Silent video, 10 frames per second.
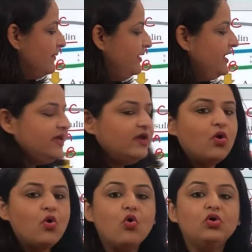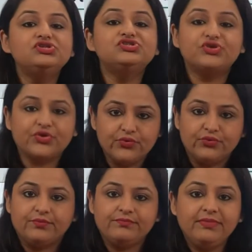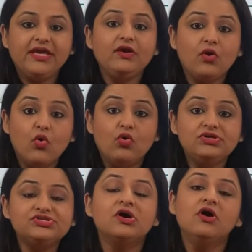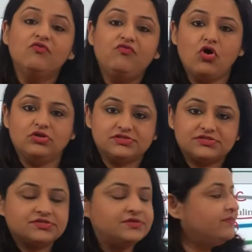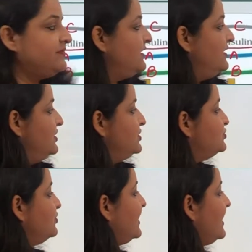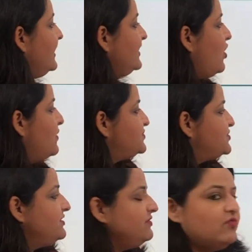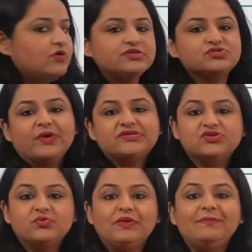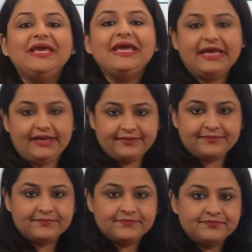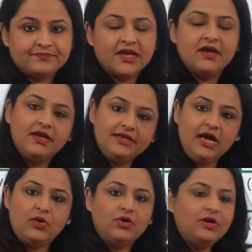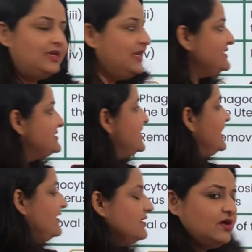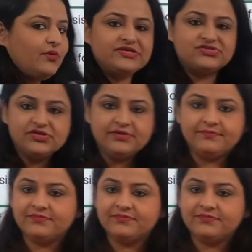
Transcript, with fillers: B holds true. B holds false. So the correct option for this question will be A. Now let's see another question.